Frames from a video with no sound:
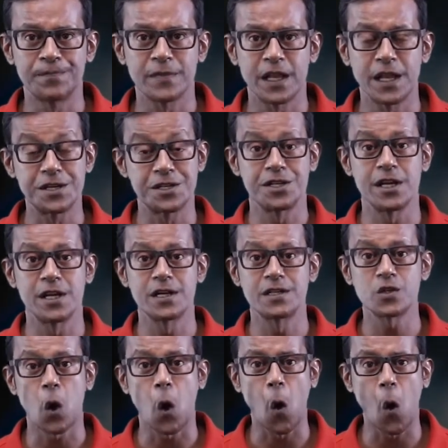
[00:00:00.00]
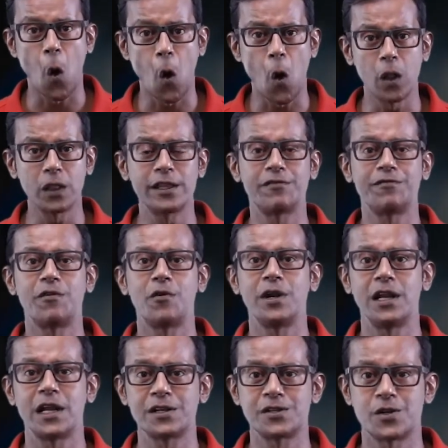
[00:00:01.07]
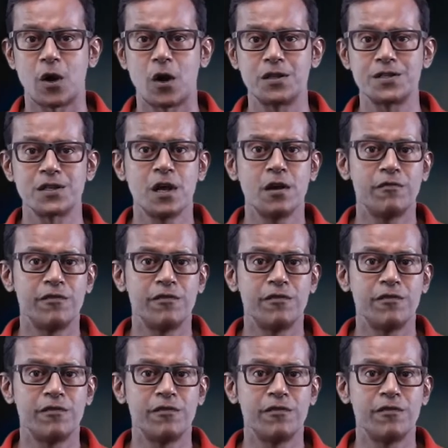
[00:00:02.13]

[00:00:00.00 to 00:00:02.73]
It shares all the 4 electrons